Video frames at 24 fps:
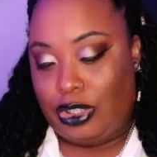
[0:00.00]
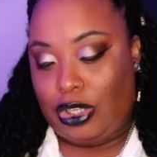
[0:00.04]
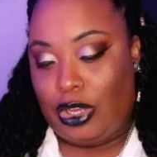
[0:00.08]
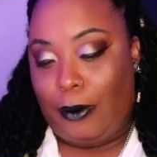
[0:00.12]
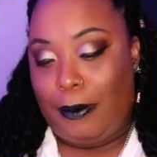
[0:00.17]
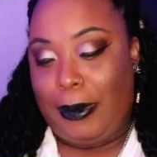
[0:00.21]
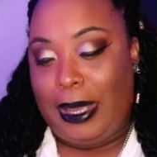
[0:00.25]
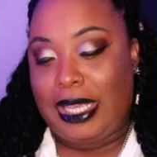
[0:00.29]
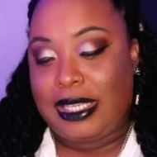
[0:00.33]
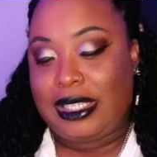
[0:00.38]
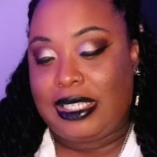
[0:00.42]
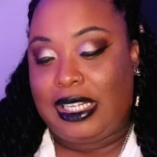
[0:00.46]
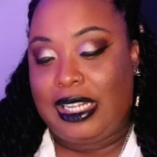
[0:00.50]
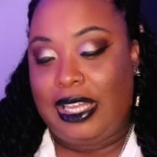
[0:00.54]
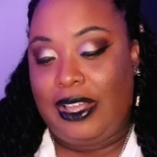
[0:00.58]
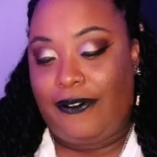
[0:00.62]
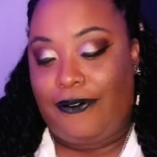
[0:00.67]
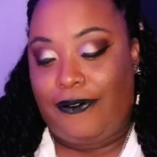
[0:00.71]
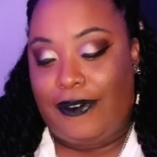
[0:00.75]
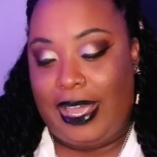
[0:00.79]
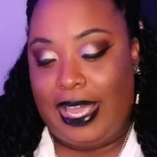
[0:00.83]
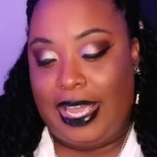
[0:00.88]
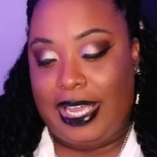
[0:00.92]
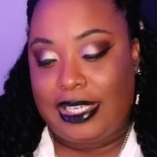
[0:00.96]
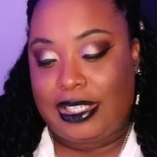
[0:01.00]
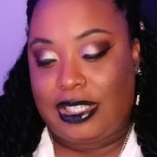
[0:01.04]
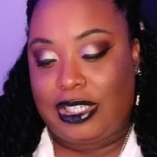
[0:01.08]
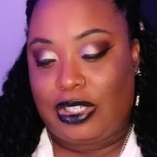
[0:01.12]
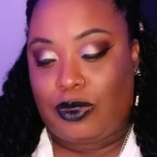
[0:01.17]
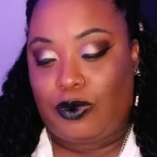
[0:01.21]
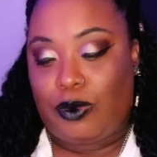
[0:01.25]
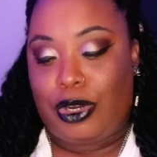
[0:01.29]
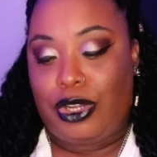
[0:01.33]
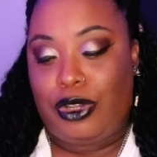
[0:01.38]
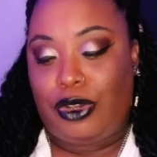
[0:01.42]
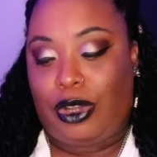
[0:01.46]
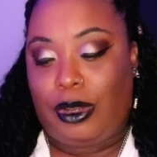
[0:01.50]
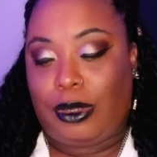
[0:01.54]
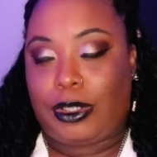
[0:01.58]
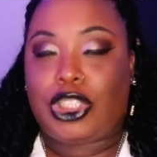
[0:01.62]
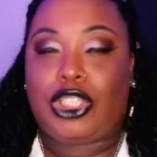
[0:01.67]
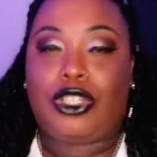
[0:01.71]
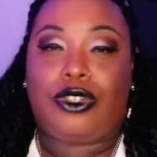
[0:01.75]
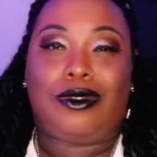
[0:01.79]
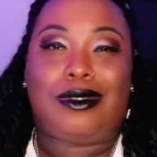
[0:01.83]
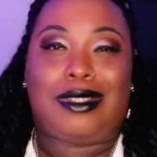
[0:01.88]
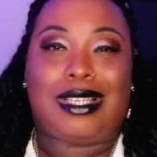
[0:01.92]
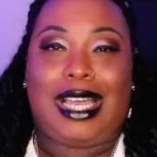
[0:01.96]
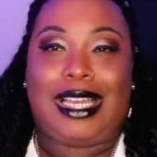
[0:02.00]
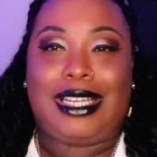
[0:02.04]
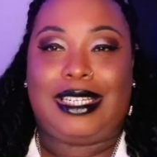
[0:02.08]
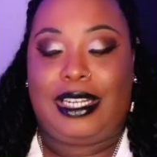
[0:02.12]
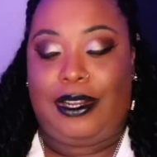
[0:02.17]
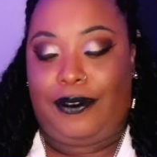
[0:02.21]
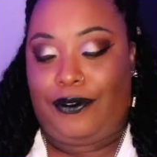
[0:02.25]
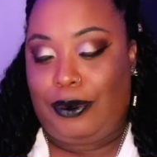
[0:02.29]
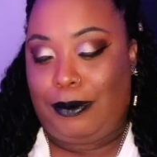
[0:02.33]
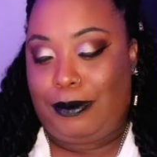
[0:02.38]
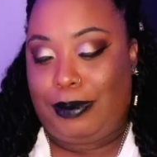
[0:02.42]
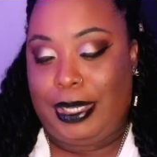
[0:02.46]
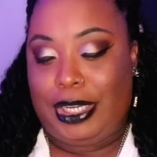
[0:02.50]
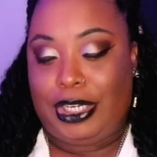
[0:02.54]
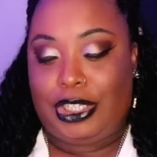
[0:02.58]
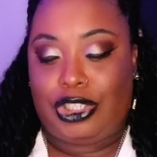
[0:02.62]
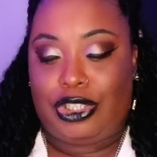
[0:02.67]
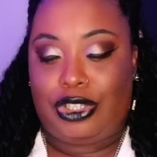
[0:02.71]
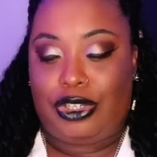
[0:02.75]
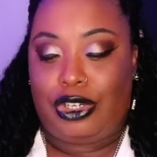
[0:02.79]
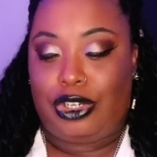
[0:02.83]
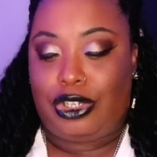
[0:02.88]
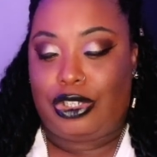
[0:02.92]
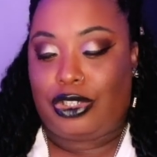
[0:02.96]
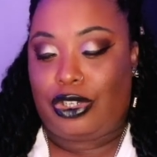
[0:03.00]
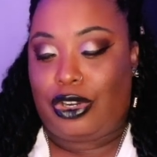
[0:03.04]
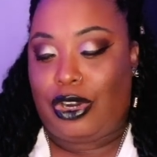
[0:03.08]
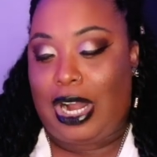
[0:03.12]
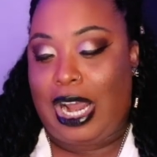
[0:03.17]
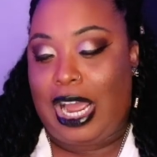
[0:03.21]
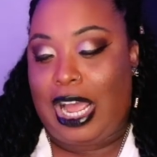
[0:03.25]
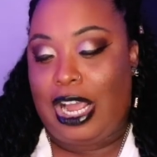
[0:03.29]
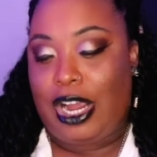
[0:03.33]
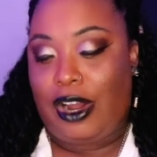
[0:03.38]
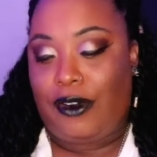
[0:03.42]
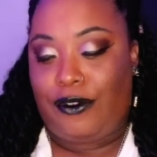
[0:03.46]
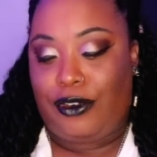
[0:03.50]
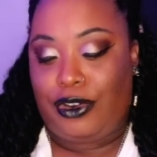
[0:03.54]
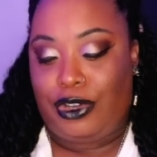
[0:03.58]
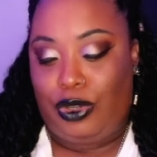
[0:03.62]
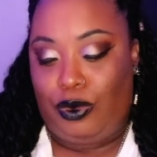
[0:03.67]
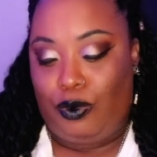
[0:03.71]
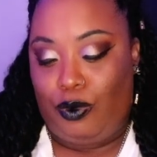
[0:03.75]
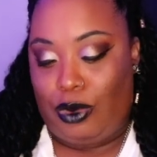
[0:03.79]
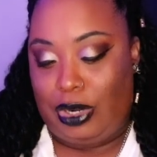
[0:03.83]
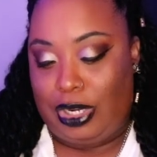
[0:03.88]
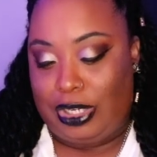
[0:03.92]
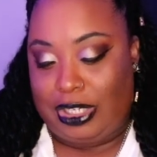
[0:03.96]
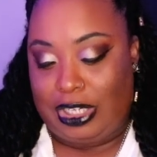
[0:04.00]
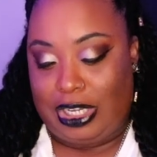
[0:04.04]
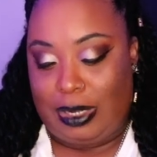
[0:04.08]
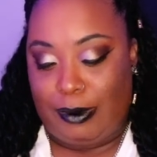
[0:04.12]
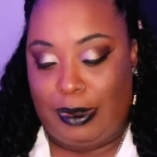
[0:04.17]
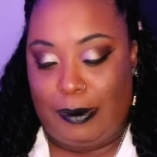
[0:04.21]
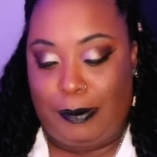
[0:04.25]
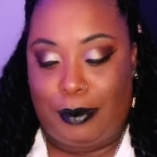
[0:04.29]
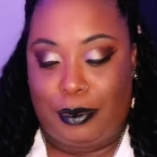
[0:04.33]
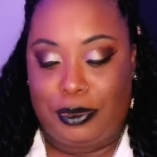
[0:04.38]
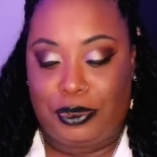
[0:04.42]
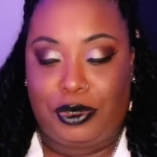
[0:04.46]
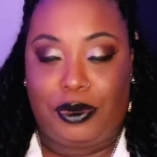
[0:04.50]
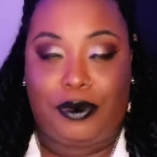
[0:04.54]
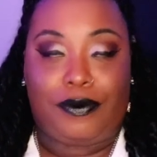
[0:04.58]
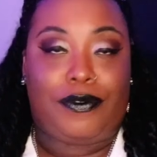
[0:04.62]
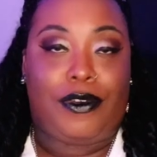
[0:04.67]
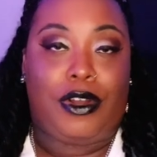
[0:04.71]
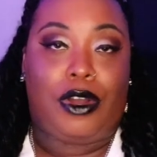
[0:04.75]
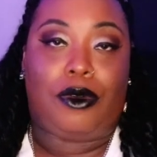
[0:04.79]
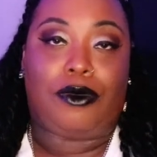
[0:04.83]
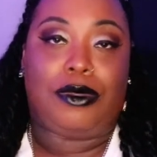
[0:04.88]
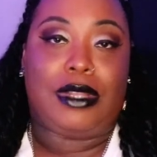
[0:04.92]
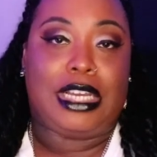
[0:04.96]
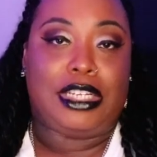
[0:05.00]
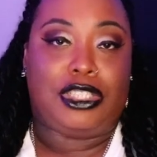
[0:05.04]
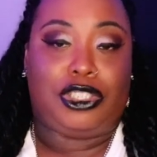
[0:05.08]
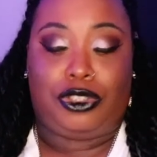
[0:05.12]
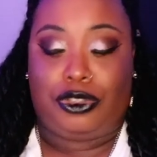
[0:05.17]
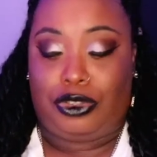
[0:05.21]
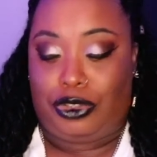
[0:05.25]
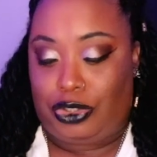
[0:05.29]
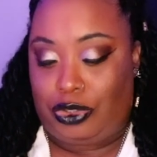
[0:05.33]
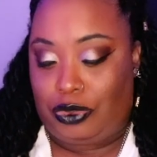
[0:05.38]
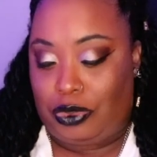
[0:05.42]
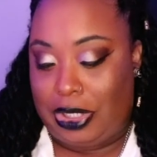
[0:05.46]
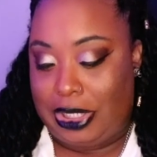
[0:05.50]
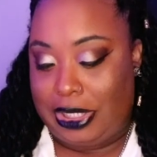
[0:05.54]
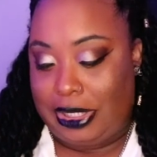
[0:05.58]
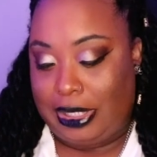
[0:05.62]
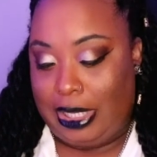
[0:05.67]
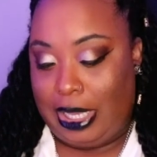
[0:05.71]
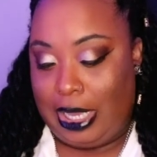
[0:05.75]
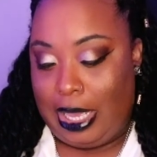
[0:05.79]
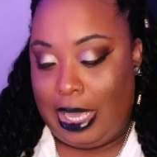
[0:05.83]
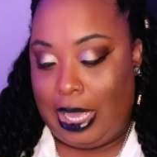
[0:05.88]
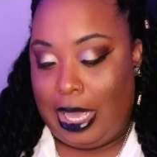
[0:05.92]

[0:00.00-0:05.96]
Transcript: So basically face is where you could choose like different pictures or however you want it to come up on your phone. That's your choice.